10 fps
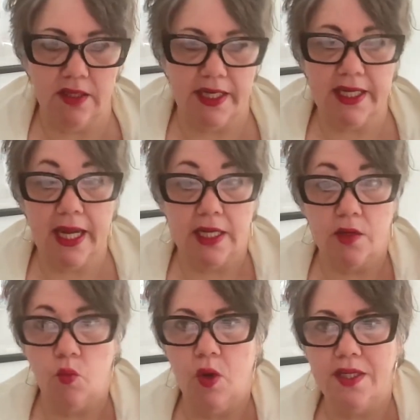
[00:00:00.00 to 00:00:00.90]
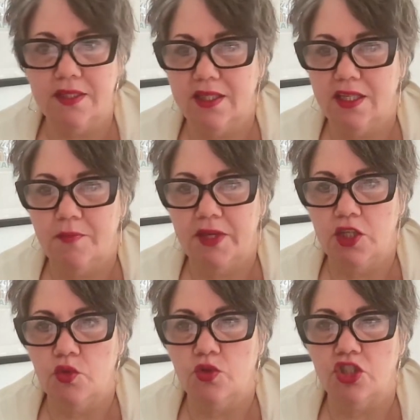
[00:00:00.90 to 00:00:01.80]
Like Katie, what is keeping
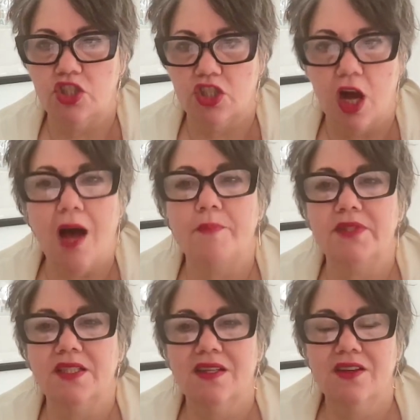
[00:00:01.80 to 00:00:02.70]
you stopped?